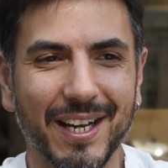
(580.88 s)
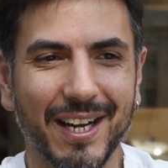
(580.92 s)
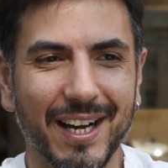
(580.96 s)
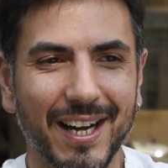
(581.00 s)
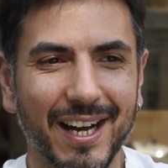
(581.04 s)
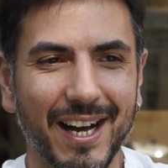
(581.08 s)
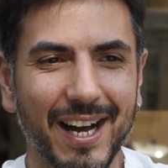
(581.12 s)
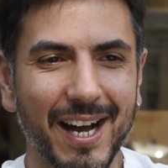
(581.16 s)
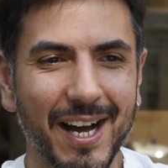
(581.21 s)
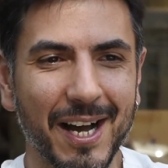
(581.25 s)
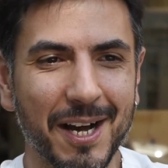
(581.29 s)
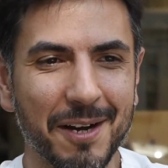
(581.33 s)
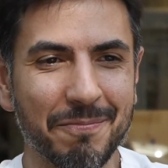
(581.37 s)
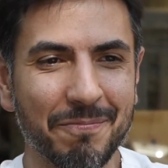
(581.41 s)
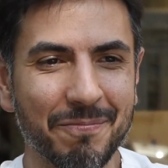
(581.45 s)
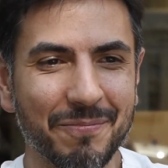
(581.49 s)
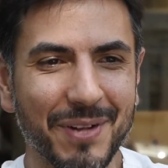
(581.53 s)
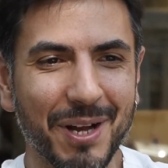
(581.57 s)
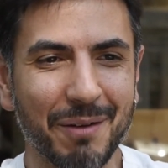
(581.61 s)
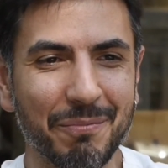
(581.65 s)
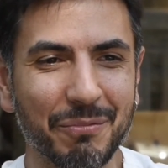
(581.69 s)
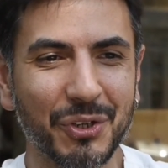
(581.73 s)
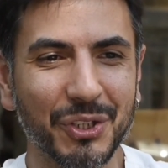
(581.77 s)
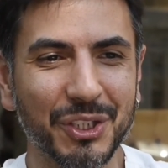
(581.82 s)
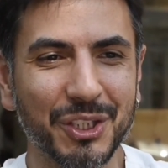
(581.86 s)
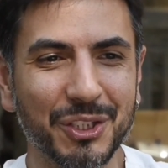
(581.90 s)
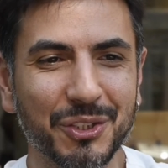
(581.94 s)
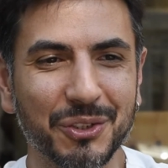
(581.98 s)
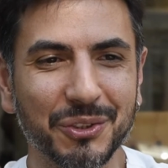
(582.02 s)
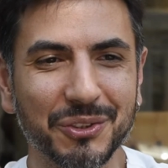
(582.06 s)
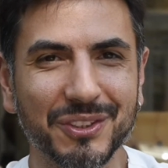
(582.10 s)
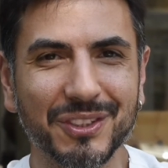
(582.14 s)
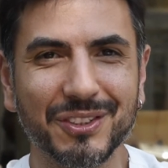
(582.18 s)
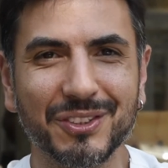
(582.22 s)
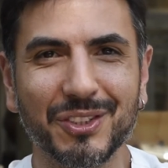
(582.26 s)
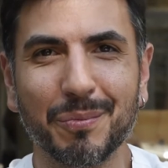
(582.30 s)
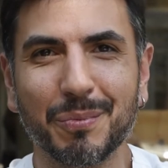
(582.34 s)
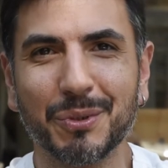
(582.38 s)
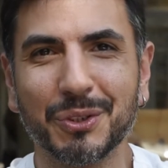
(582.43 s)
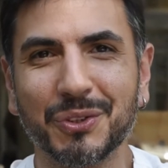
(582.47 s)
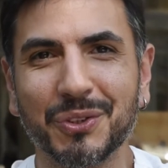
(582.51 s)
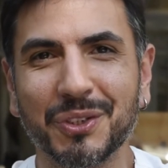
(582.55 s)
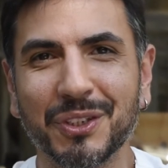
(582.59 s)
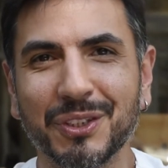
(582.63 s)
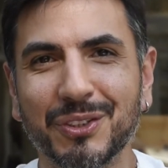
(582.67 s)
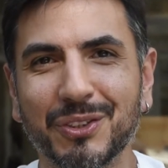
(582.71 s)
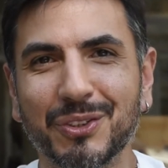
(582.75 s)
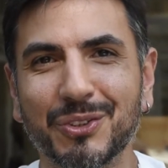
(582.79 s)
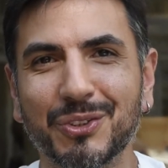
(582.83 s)
I'm going to use this
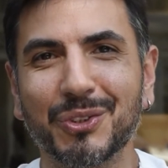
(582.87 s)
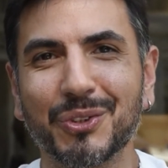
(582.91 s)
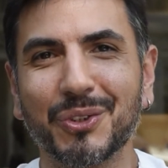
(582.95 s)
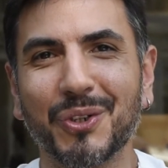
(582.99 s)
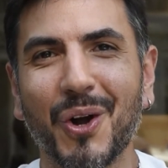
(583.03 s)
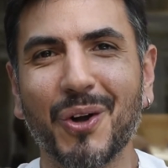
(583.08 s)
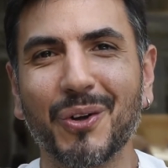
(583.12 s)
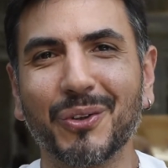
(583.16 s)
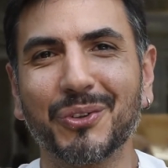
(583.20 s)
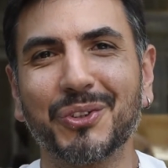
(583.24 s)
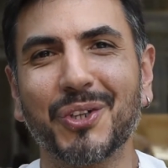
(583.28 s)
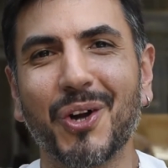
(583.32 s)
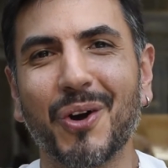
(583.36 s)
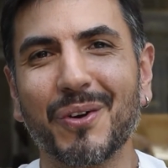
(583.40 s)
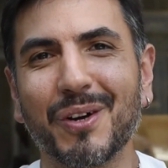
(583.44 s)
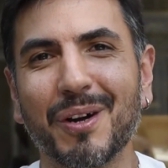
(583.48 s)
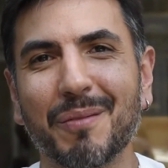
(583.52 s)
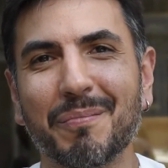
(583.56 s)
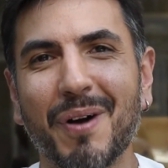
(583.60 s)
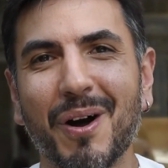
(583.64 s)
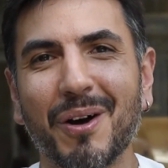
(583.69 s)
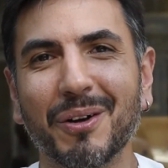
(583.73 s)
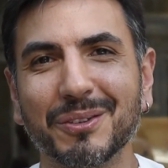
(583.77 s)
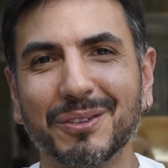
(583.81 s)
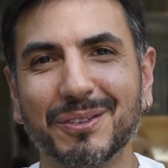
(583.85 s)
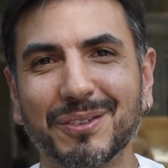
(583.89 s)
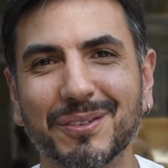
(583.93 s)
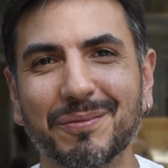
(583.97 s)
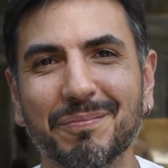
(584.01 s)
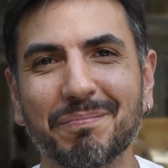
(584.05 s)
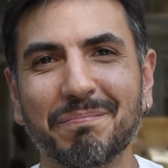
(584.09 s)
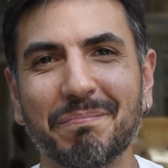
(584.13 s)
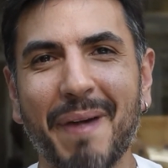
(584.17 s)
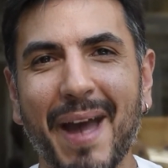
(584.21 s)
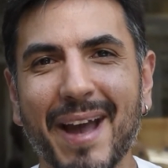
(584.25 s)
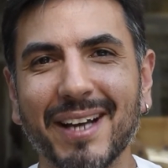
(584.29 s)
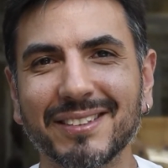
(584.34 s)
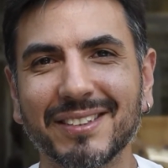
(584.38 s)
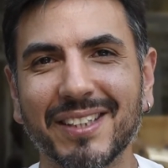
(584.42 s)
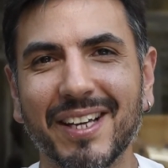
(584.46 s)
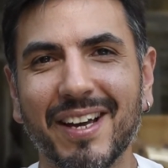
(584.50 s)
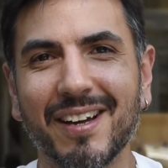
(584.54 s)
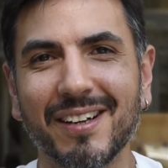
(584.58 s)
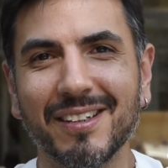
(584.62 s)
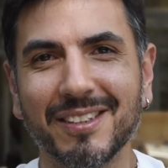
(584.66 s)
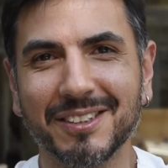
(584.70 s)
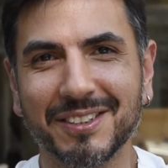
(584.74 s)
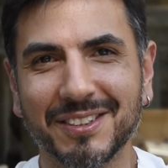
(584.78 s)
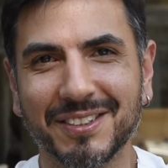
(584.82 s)
opportunity to talk about Max
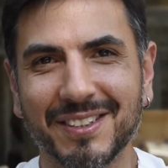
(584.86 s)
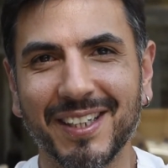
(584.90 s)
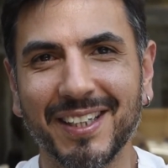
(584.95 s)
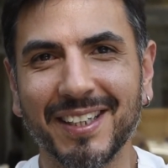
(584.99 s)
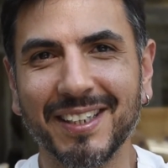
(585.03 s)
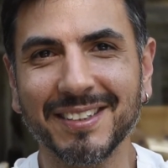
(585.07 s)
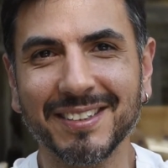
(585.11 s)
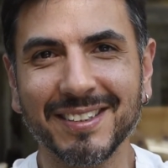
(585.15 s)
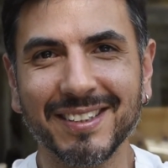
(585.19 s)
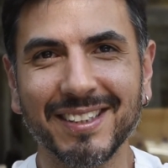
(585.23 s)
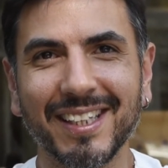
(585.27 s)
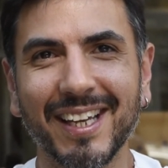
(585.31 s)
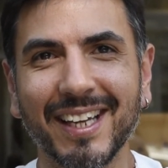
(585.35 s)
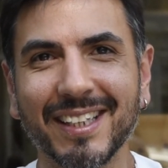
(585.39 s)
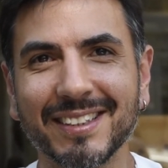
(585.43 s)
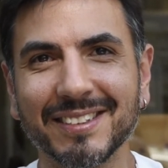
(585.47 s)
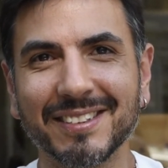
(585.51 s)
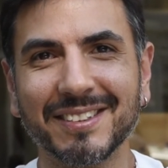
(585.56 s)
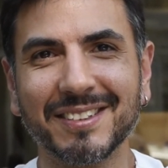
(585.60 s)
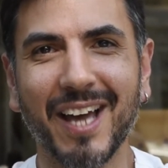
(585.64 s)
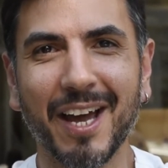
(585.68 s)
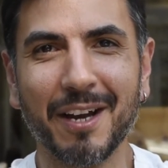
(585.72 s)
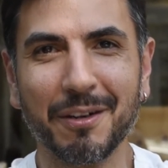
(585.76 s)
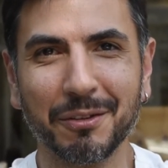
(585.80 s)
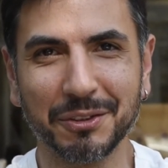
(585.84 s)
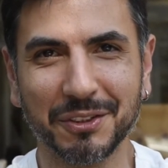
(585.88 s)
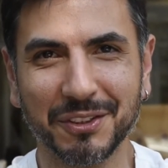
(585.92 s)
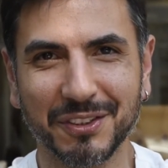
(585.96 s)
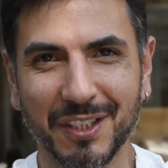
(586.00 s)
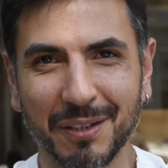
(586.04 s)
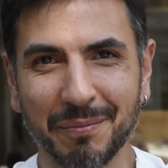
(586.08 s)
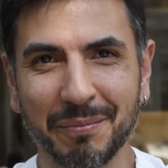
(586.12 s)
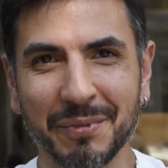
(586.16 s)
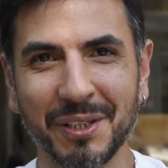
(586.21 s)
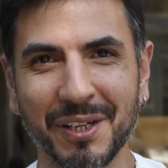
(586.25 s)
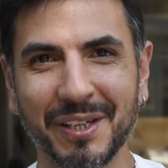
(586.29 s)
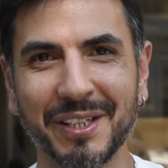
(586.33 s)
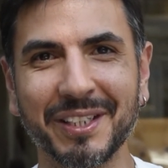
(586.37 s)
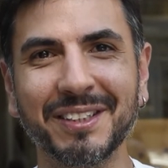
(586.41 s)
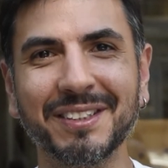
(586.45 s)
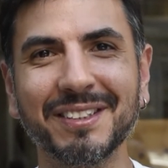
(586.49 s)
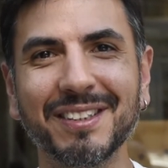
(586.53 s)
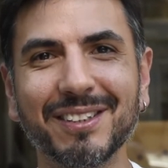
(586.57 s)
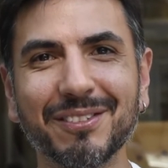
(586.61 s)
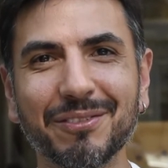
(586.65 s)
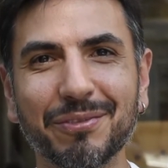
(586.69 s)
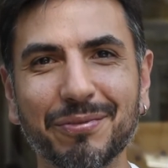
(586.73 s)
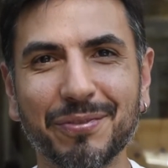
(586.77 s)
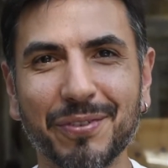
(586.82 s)
Hellerstein and Cyrus Summerlin
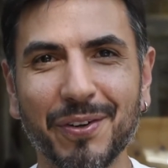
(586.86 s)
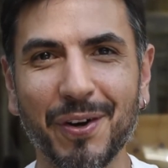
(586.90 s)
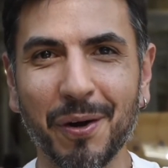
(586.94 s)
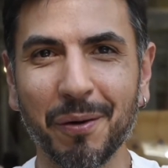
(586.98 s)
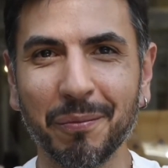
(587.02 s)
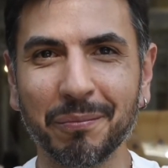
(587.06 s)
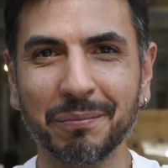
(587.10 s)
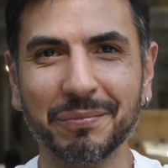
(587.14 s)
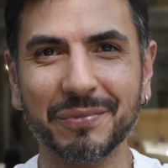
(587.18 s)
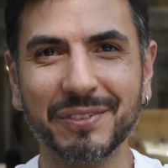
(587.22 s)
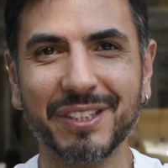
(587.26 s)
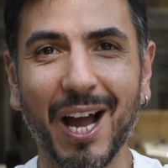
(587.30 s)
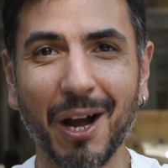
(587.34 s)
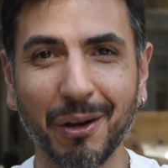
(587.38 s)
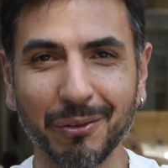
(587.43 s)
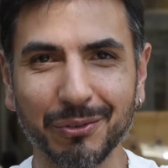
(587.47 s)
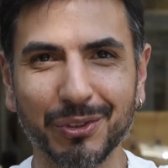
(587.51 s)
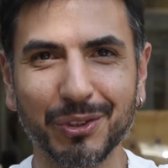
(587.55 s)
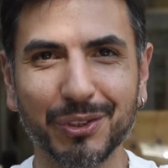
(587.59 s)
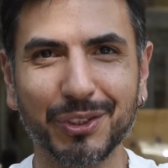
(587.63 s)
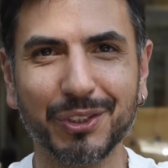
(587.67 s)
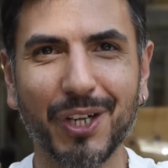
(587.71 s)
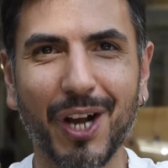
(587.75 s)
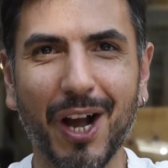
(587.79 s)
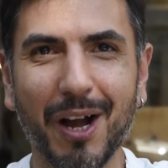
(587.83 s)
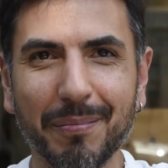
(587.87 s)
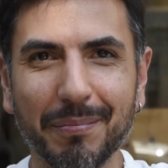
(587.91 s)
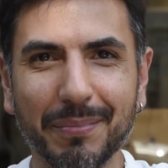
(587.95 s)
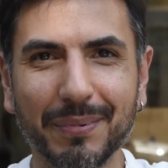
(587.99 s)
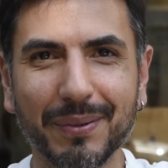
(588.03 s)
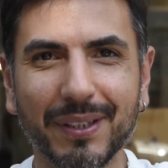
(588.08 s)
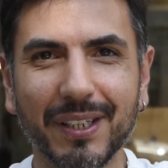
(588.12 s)
from Down to Shop.